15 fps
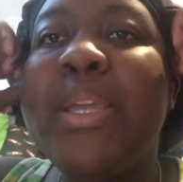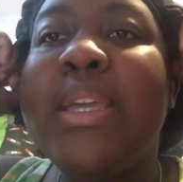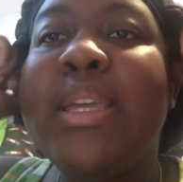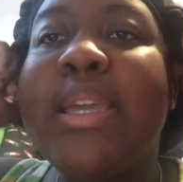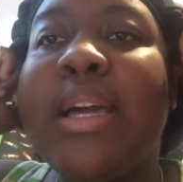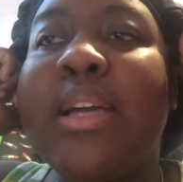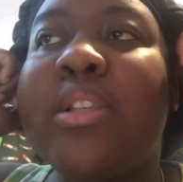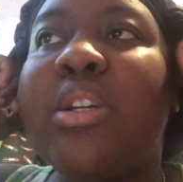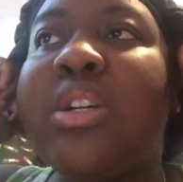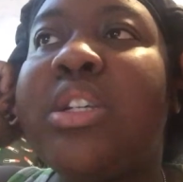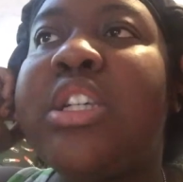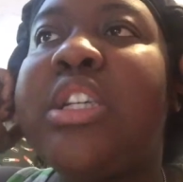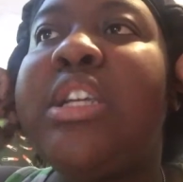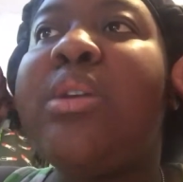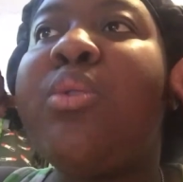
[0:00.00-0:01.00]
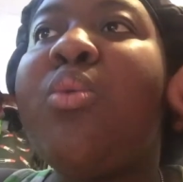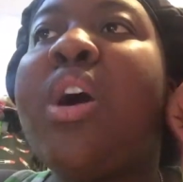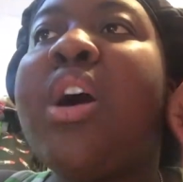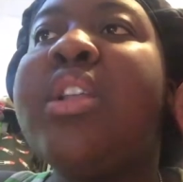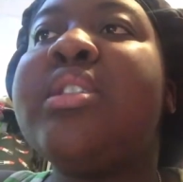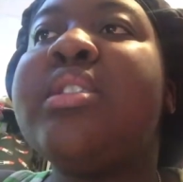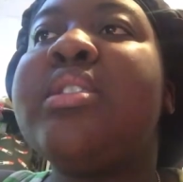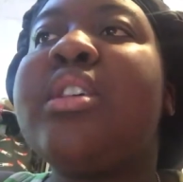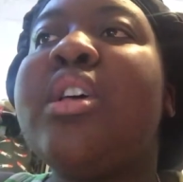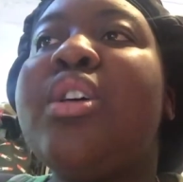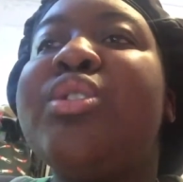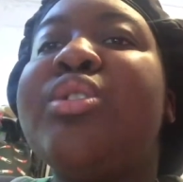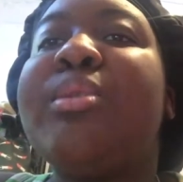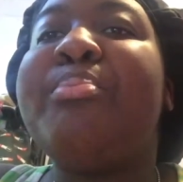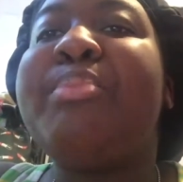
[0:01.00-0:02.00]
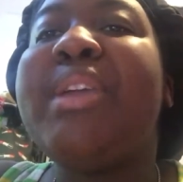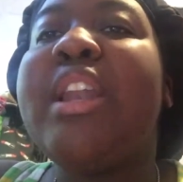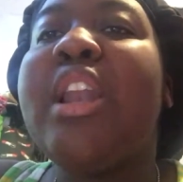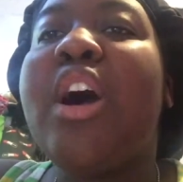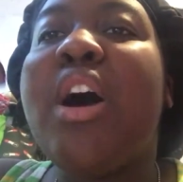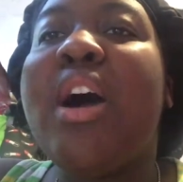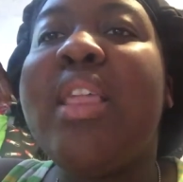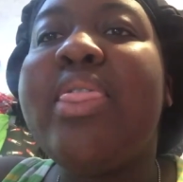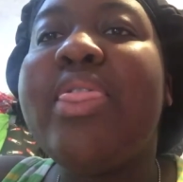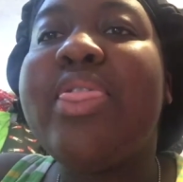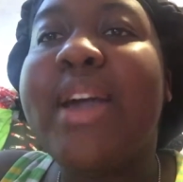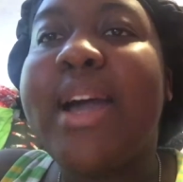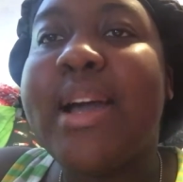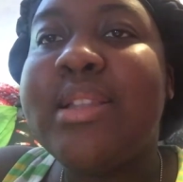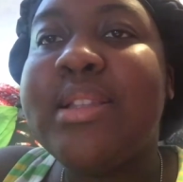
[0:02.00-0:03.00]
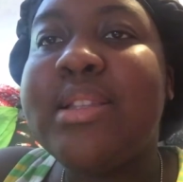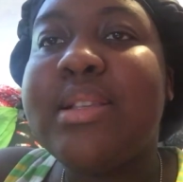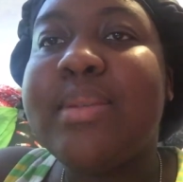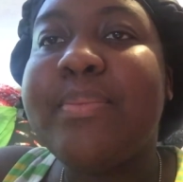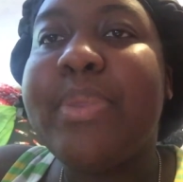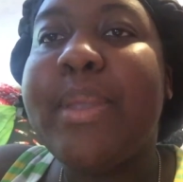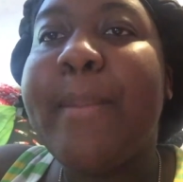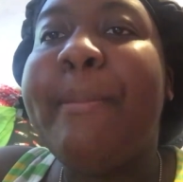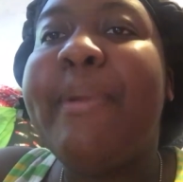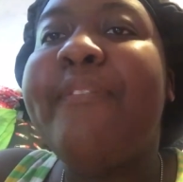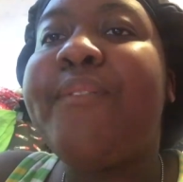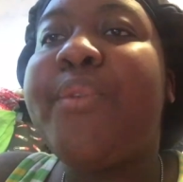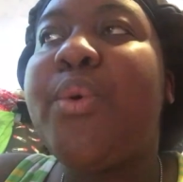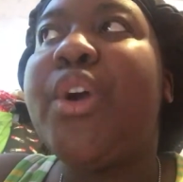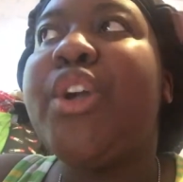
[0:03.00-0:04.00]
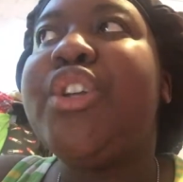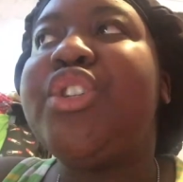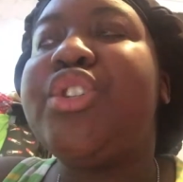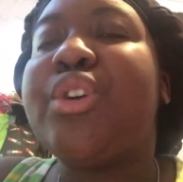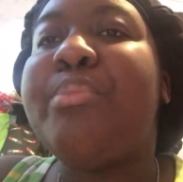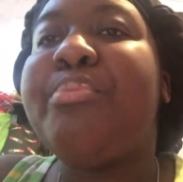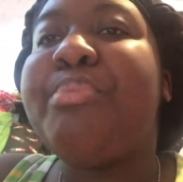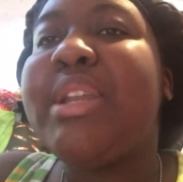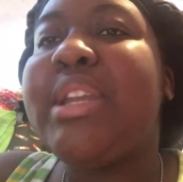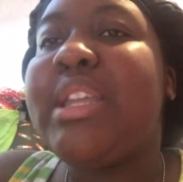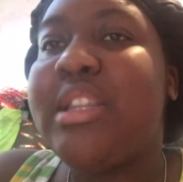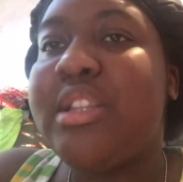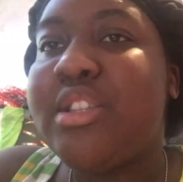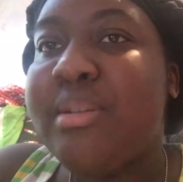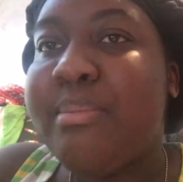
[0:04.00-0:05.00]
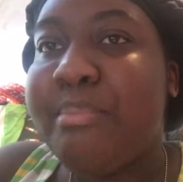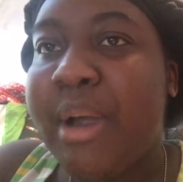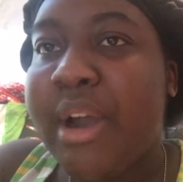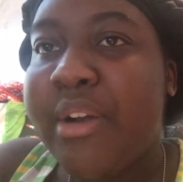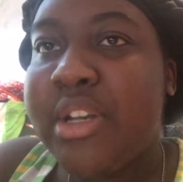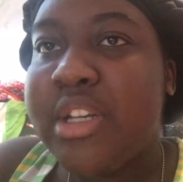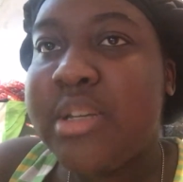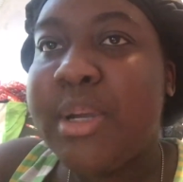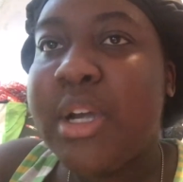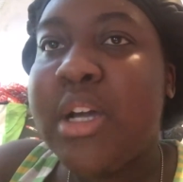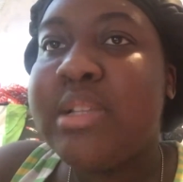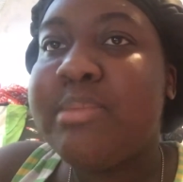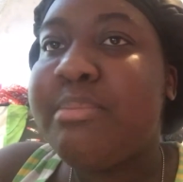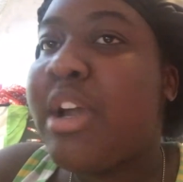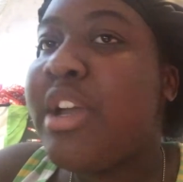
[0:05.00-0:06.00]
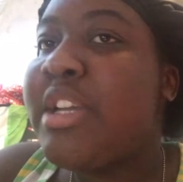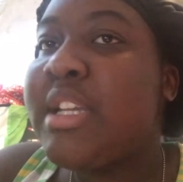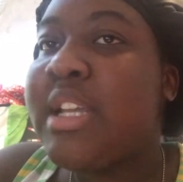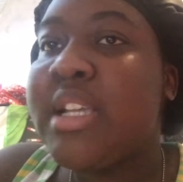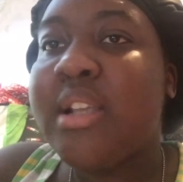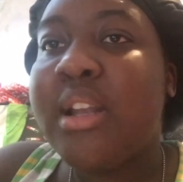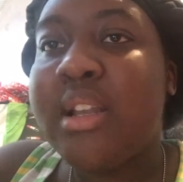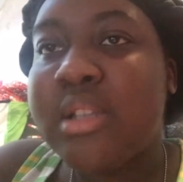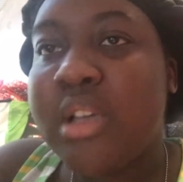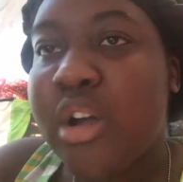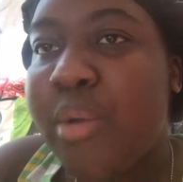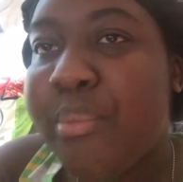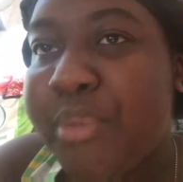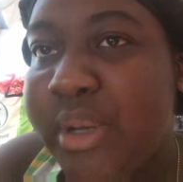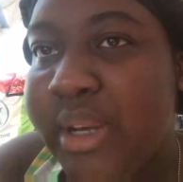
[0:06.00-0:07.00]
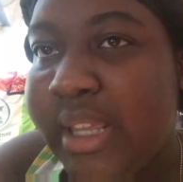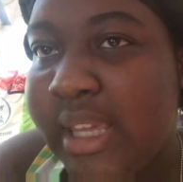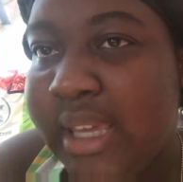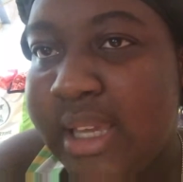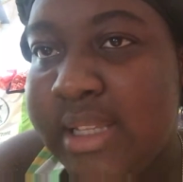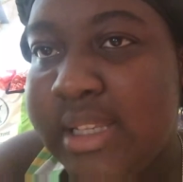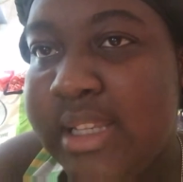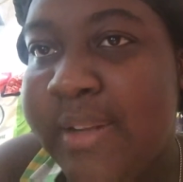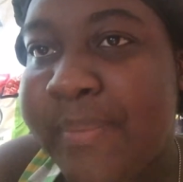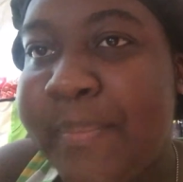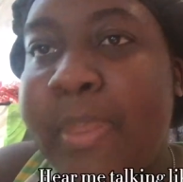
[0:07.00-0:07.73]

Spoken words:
Yeah, so she wants to build on that before jumping into marriage, because marriage takes a lot of communicating.